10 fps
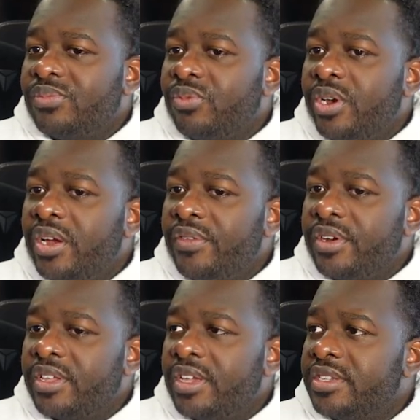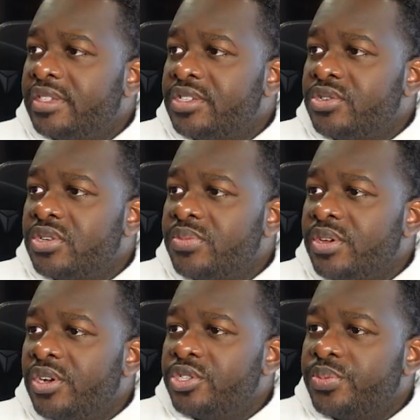Whatever the case is, you could be
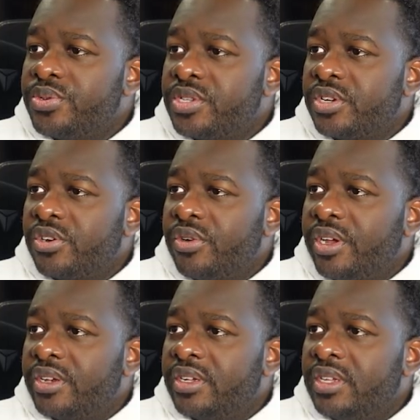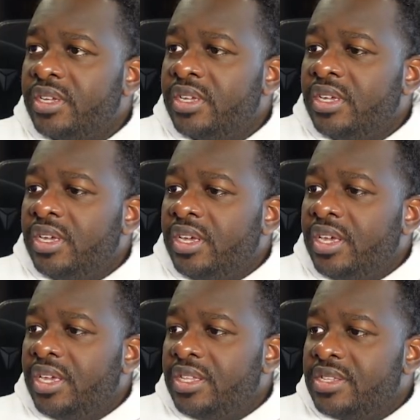100% correct
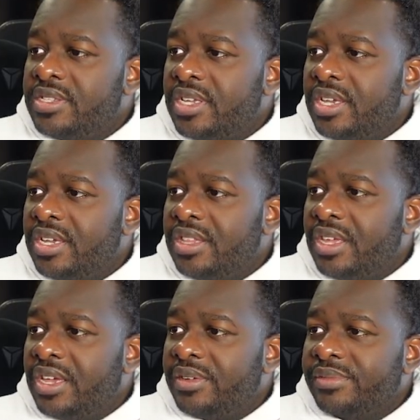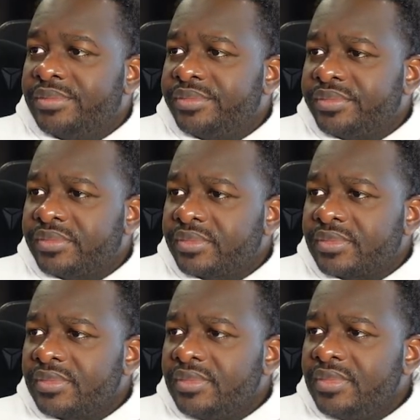in saying that,
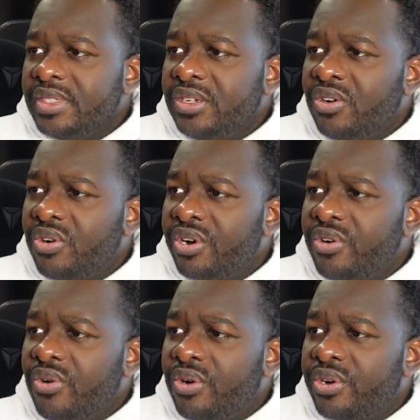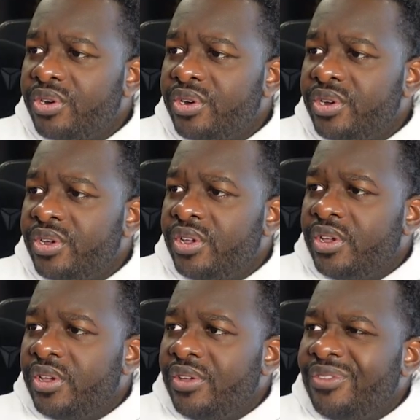or
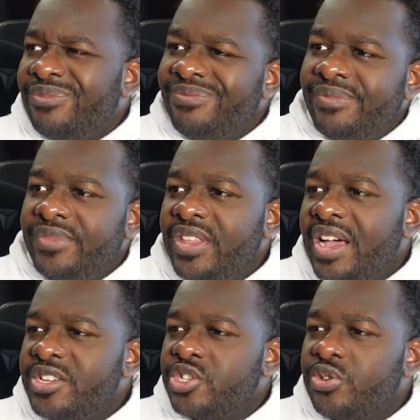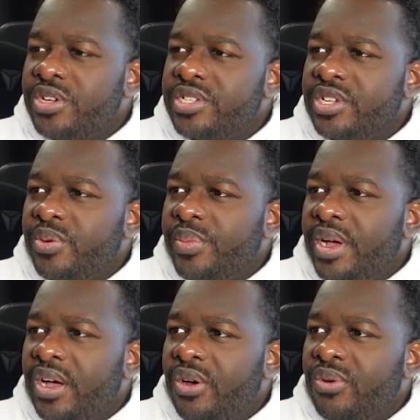not stressing
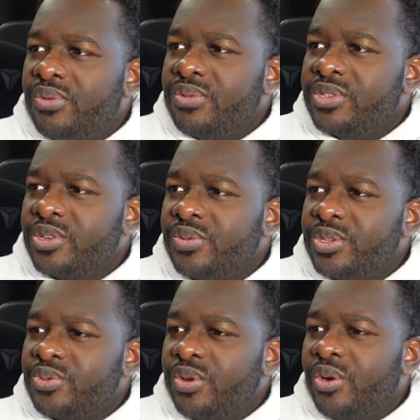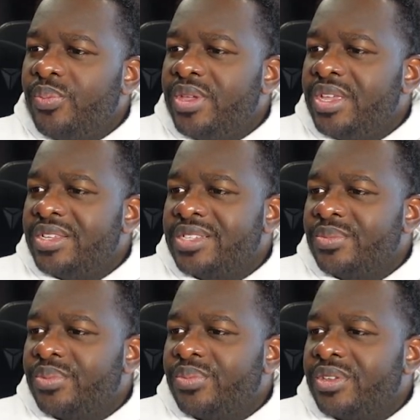about someone's well-being
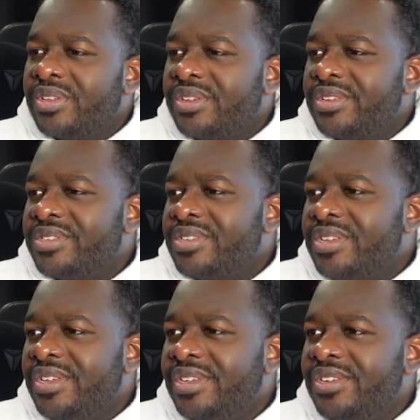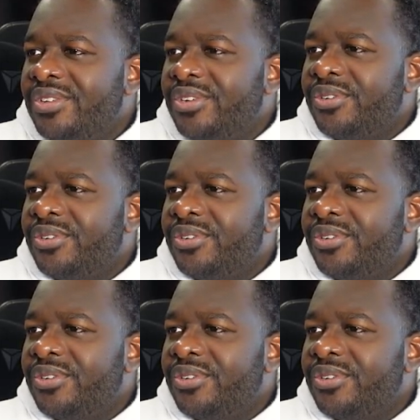simply because you're